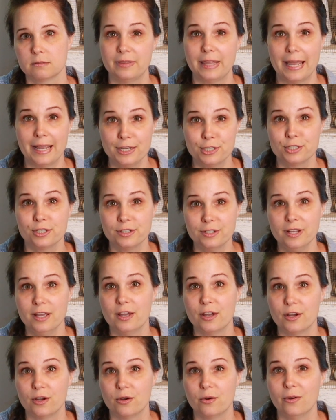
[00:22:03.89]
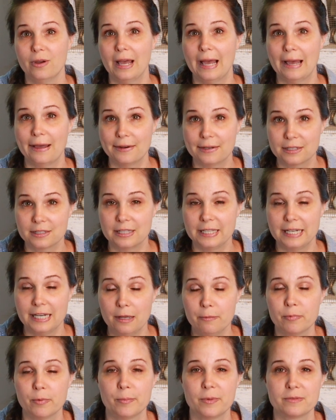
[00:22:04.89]
They should know how to clean
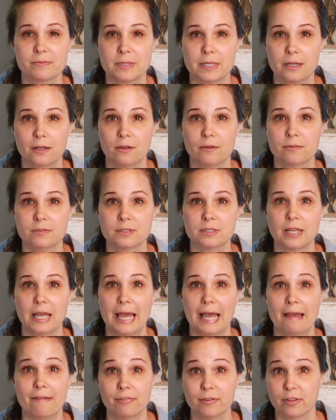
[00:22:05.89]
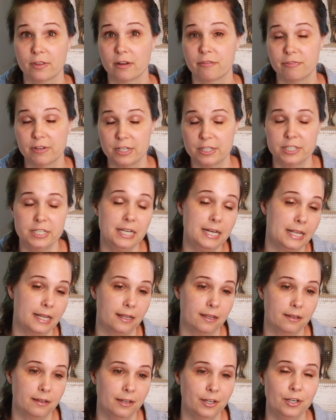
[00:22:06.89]
up from themselves after they're finished
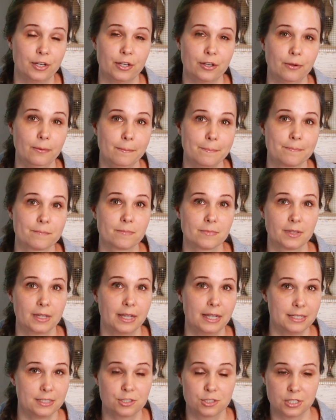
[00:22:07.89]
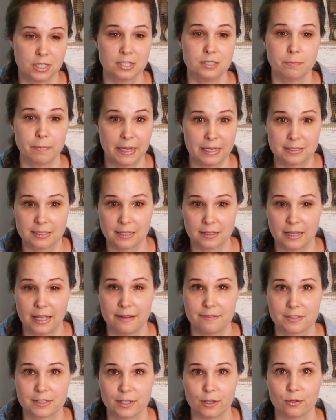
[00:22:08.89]
eating, you know? It's just basic
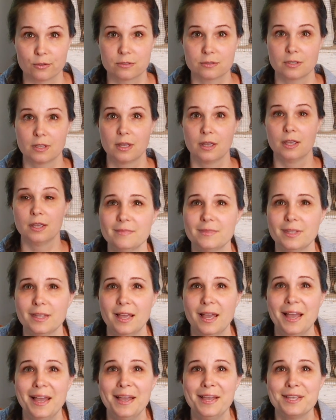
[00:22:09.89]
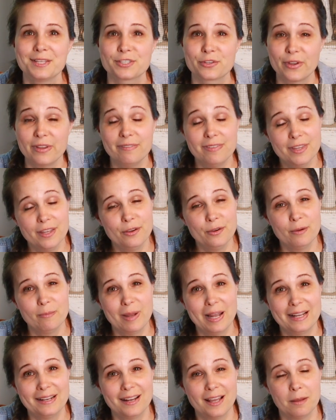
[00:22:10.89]
life skills. So even though it
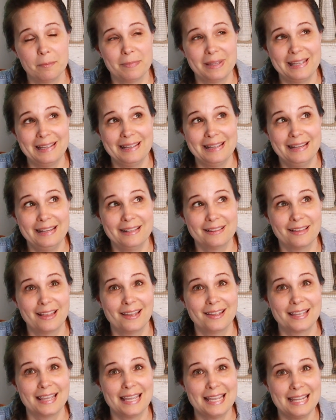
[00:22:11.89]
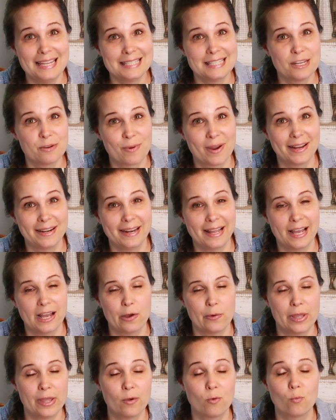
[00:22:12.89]
might not be like easy right
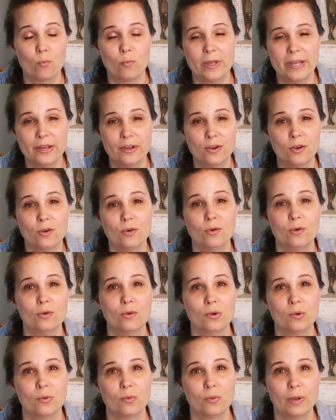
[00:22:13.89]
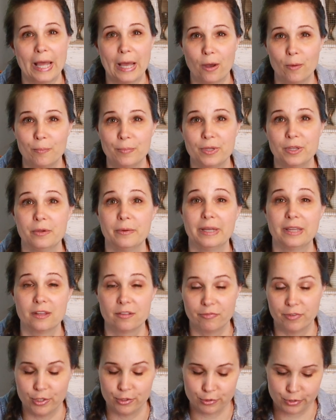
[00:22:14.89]
now, it will help you in
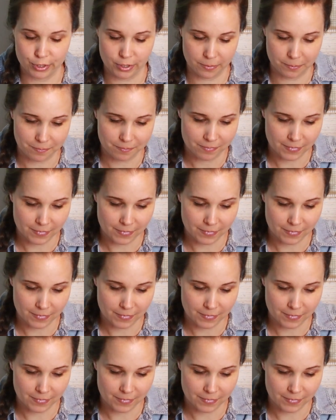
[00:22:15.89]
the future.